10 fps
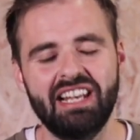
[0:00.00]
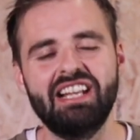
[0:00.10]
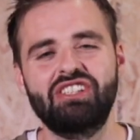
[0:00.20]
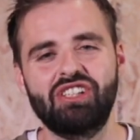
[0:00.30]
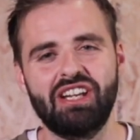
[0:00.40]

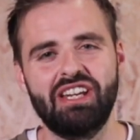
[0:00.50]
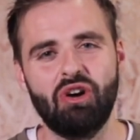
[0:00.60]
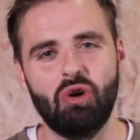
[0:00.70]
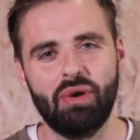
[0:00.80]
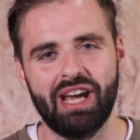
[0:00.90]
Literally
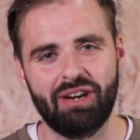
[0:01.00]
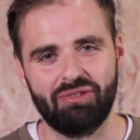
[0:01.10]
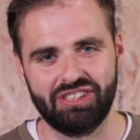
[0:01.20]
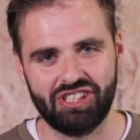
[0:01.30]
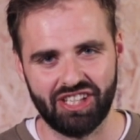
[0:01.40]
all we had
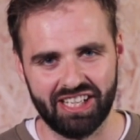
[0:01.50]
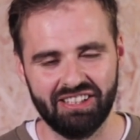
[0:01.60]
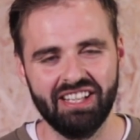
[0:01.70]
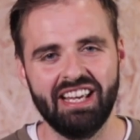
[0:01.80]
was a shell.